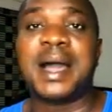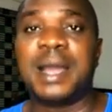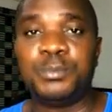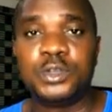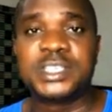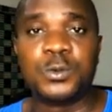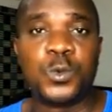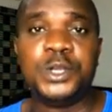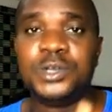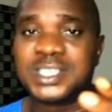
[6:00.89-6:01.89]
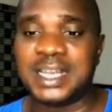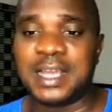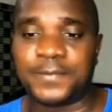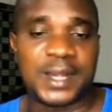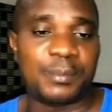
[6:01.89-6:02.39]
I'm using Windows
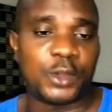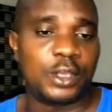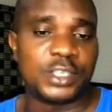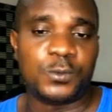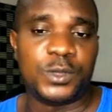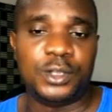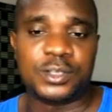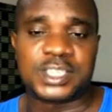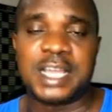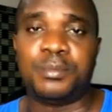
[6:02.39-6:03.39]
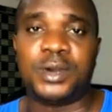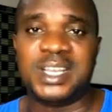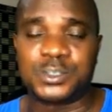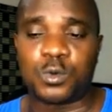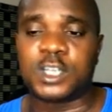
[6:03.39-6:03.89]
11. I'm not Windows 10, but
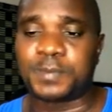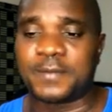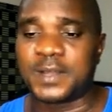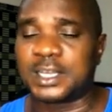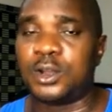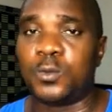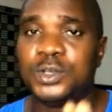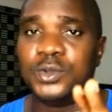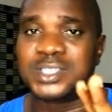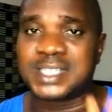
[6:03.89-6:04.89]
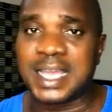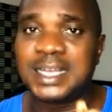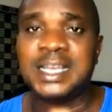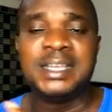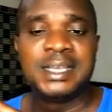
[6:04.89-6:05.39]
this works perfectly on Windows
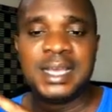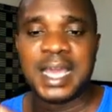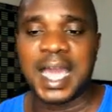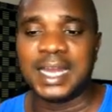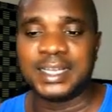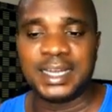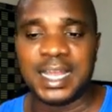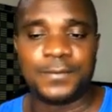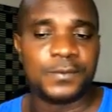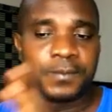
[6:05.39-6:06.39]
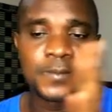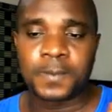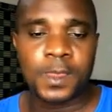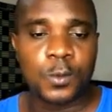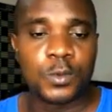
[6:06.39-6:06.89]
10 and 11.
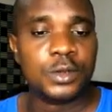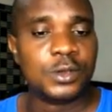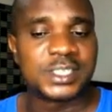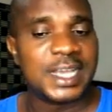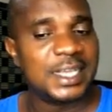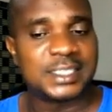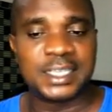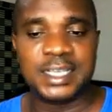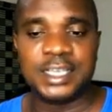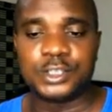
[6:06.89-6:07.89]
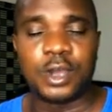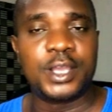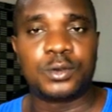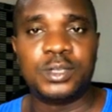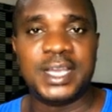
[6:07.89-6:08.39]
Windows 8 is not
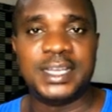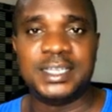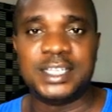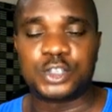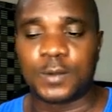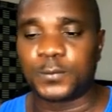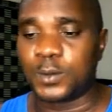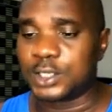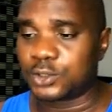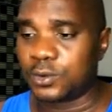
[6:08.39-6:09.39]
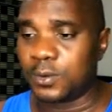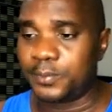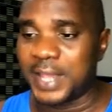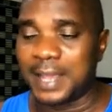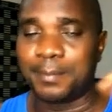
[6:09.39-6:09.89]
included in this software. So
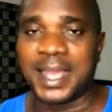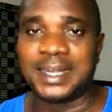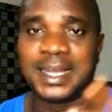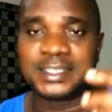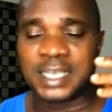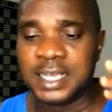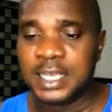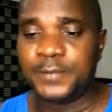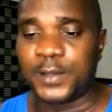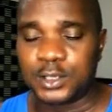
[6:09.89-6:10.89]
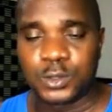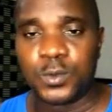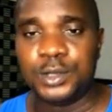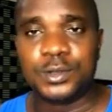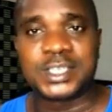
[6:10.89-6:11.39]
bear in mind that if you're using
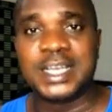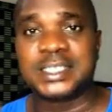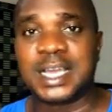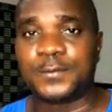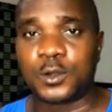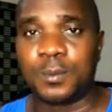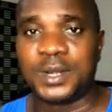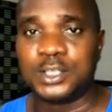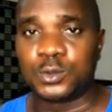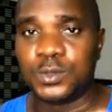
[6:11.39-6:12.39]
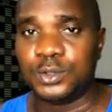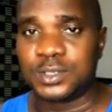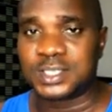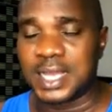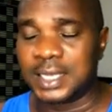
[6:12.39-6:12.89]
Windows 8, you have to upgrade to
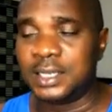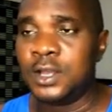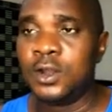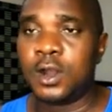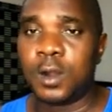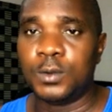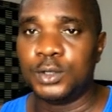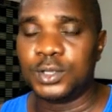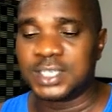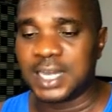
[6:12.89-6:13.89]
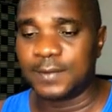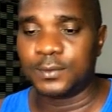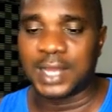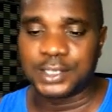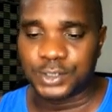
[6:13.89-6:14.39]
Windows 10 or Windows
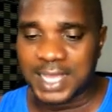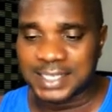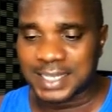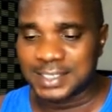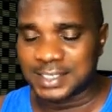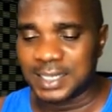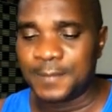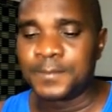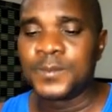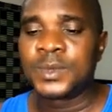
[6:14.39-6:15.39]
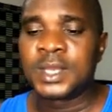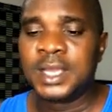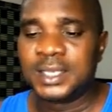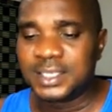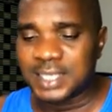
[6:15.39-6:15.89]
11. As you guys can see,
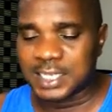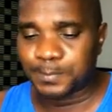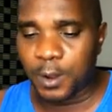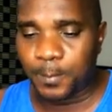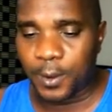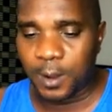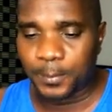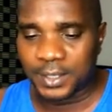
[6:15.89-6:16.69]
this has popped up.